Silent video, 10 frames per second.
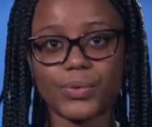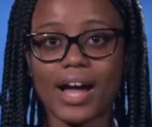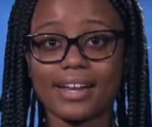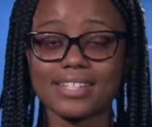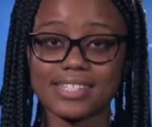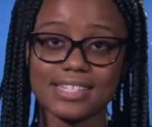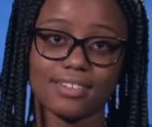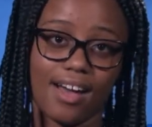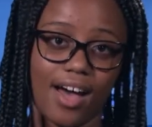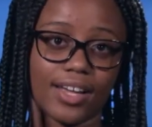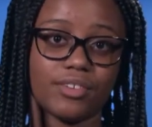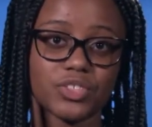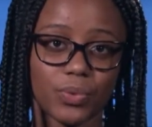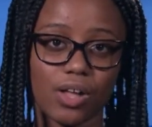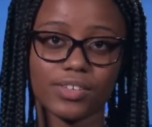who had a season high of
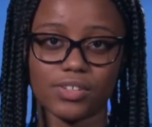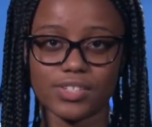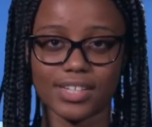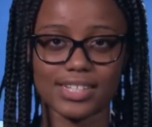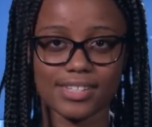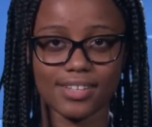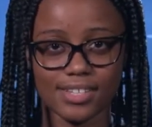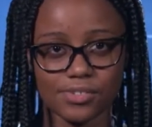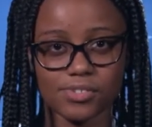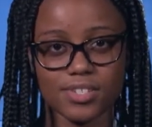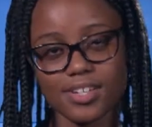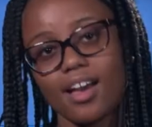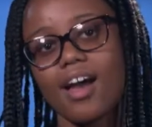12 kills against the Eagles.